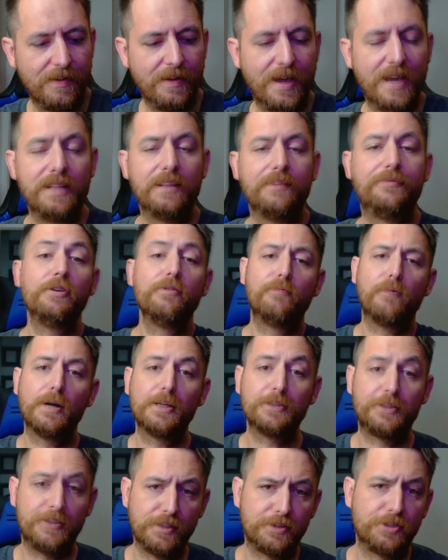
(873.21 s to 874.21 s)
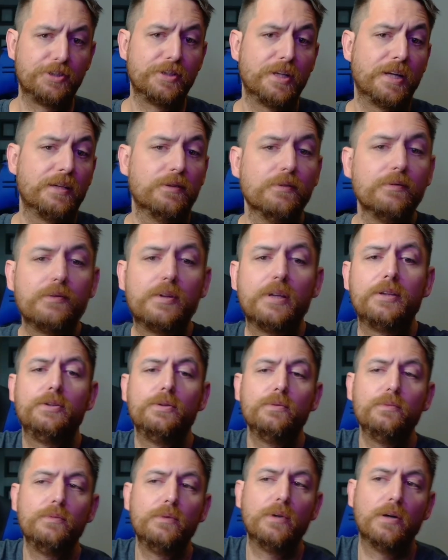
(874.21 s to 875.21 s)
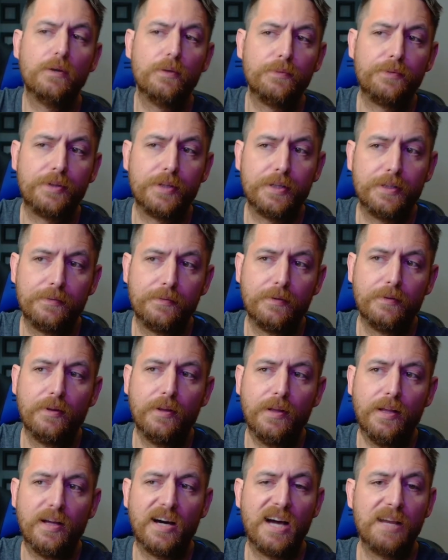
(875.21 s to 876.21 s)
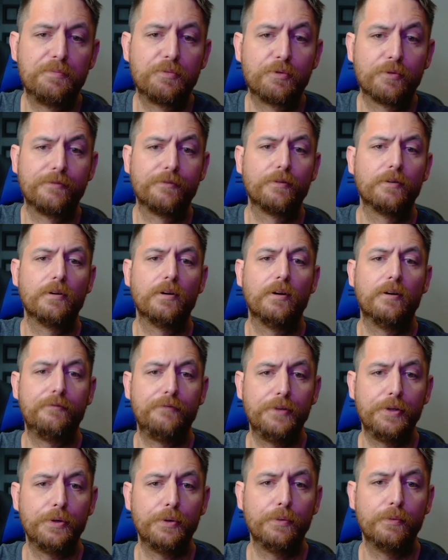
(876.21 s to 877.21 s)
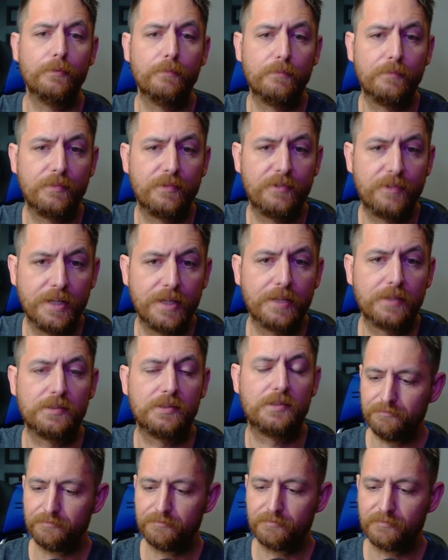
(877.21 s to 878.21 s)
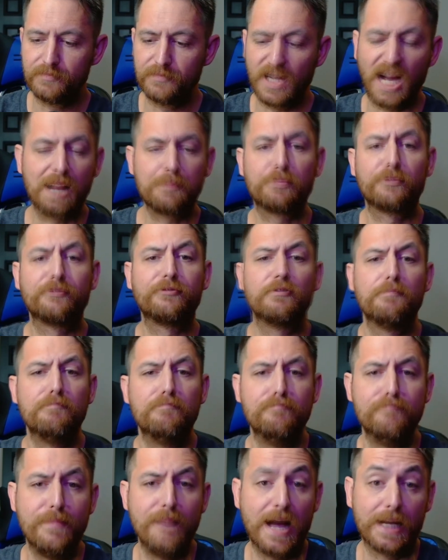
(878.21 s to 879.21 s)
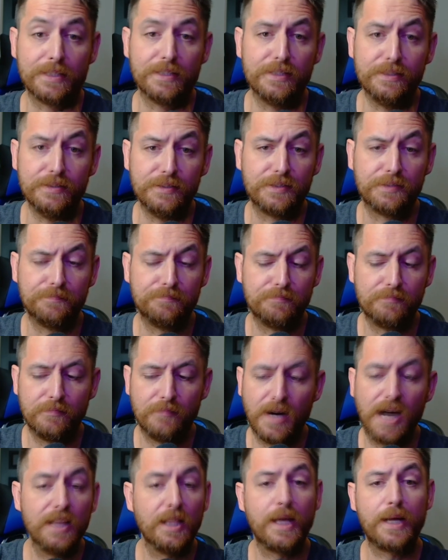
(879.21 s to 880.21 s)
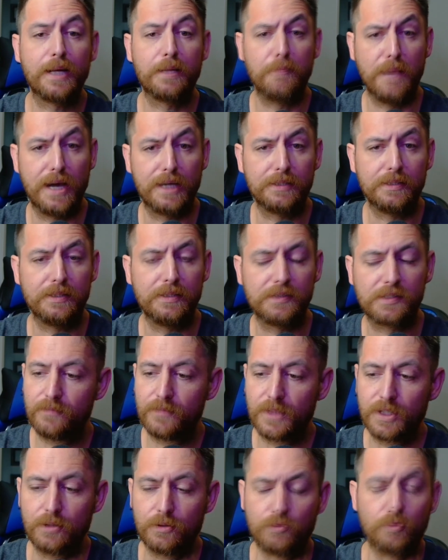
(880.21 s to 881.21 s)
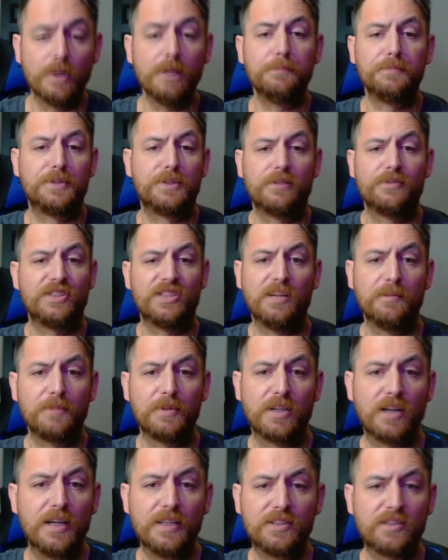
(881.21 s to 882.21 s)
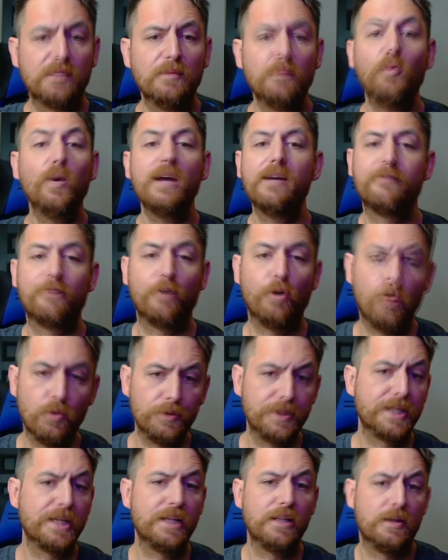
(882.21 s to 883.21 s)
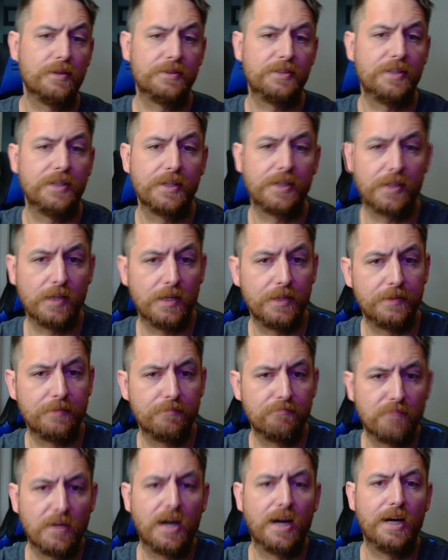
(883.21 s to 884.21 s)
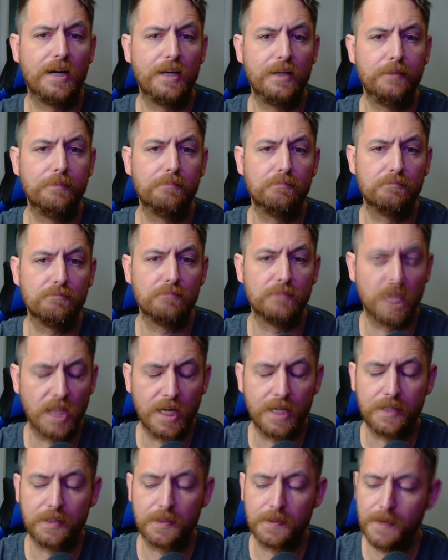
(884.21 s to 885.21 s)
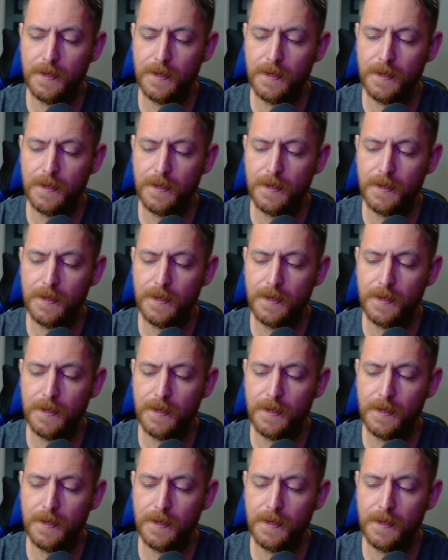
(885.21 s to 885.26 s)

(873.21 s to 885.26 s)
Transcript: And if you've watched this channel, then you know that I prefer a few things. I prefer magnets. I like magnets. Grips of some kind, some way of holding it onto the gun, I like.